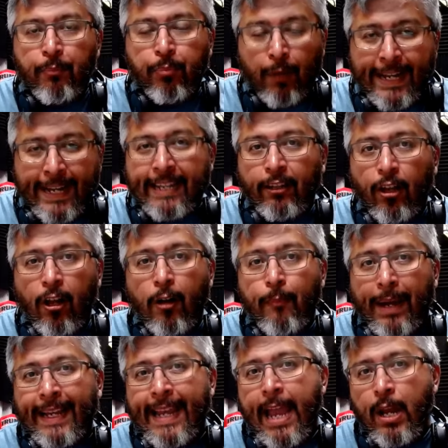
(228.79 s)
Breaking law
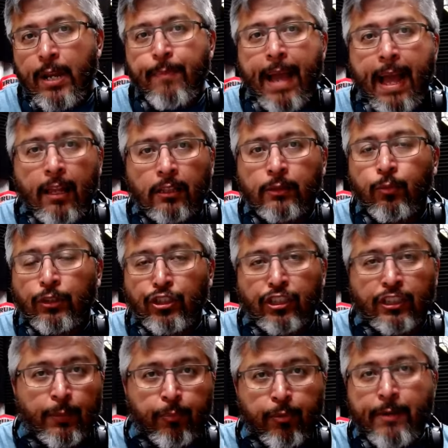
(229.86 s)
by counting ballots, which the
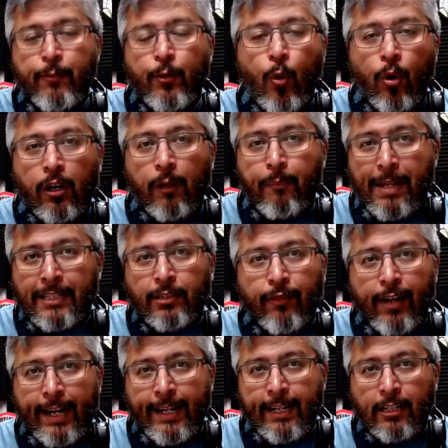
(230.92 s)
Supreme Court of
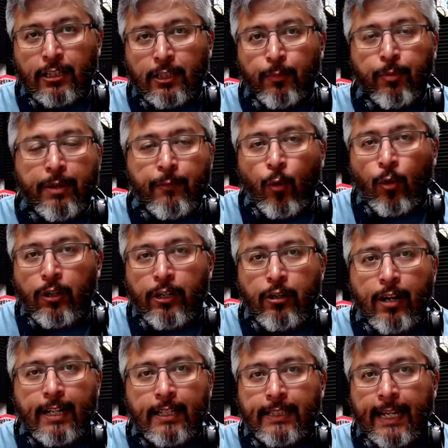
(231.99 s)
Pennsylvania and the Supreme Court of the
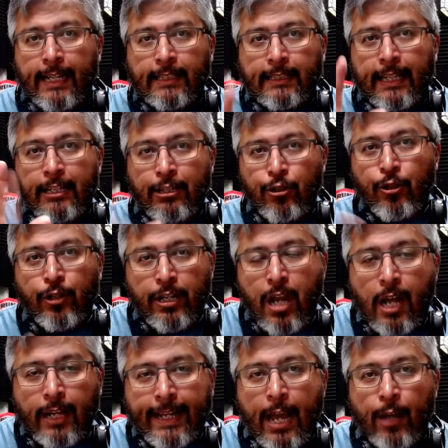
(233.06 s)
United States said you
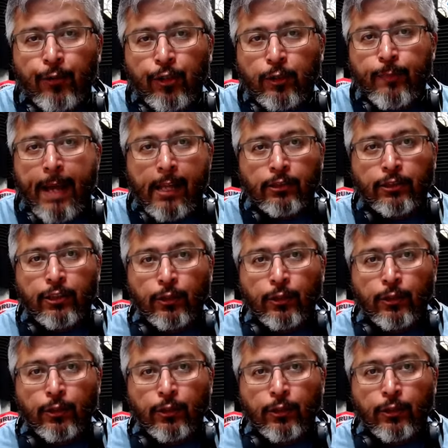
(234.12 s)
cannot count those ballots.